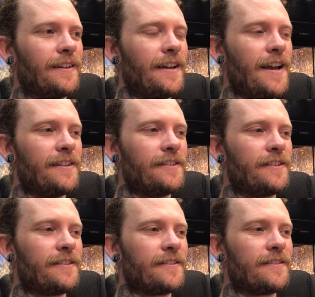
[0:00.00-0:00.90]

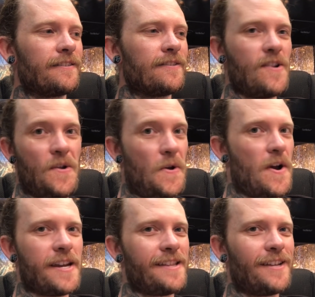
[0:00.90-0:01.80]
And
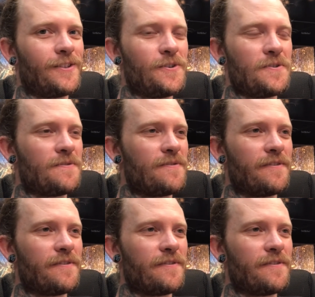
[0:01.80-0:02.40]
I get that too.